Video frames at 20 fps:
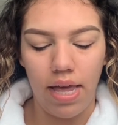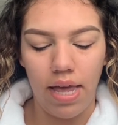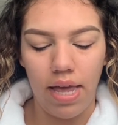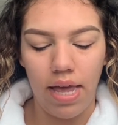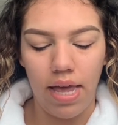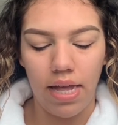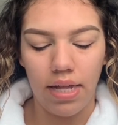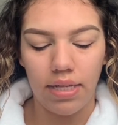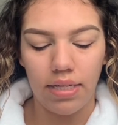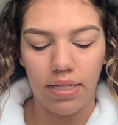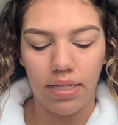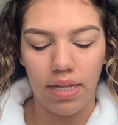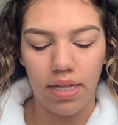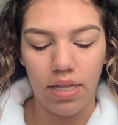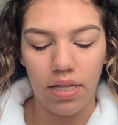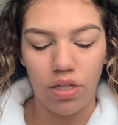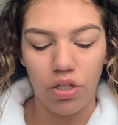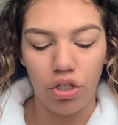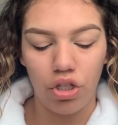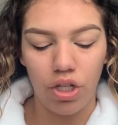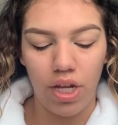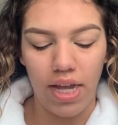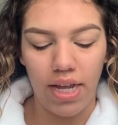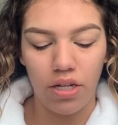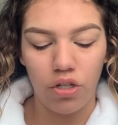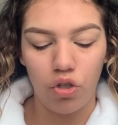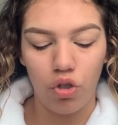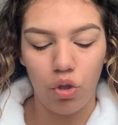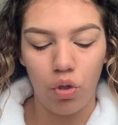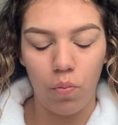It's in the shade
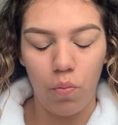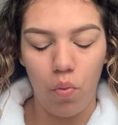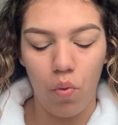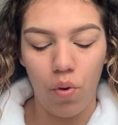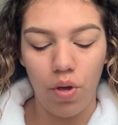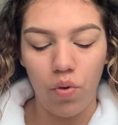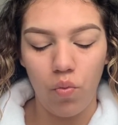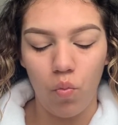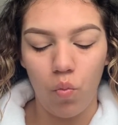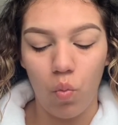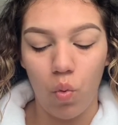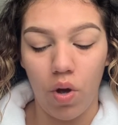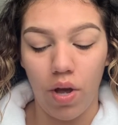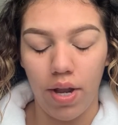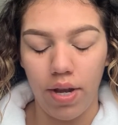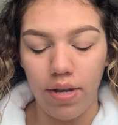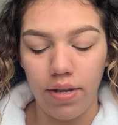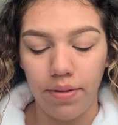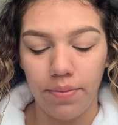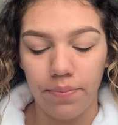2.1.